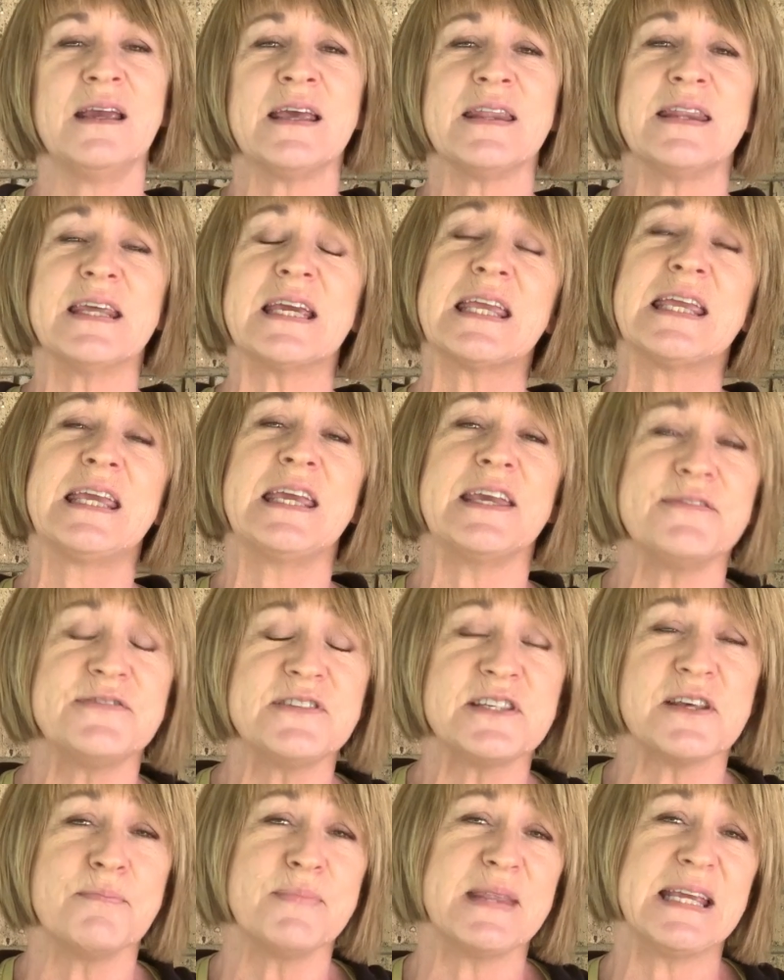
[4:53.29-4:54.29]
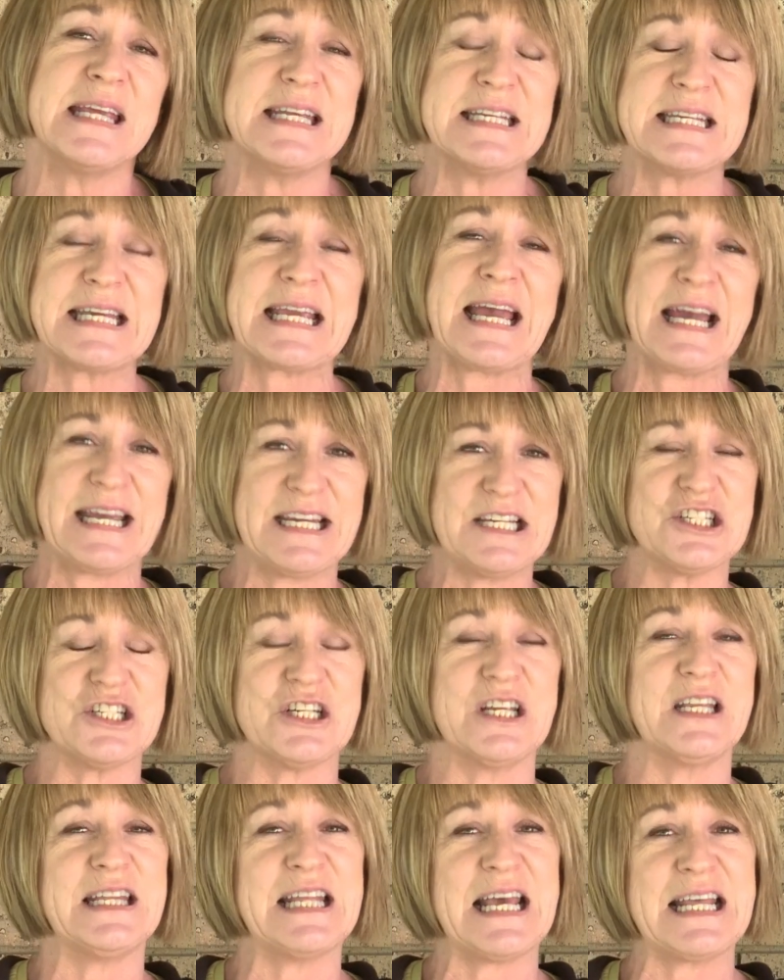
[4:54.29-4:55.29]
that gives them the
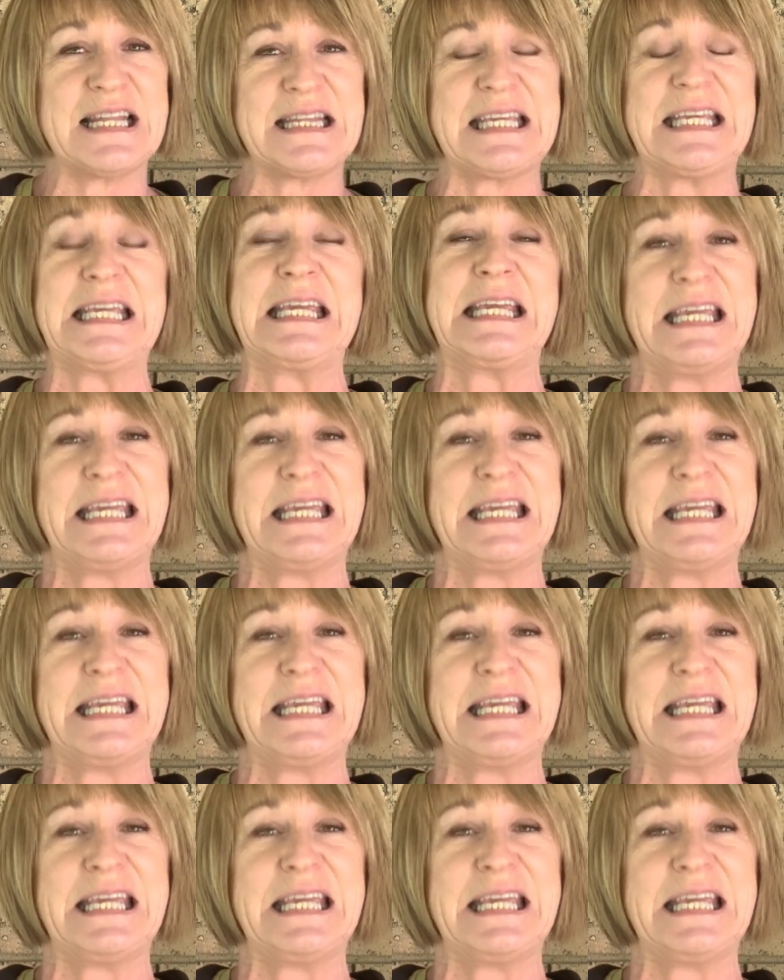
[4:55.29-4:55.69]
indication that the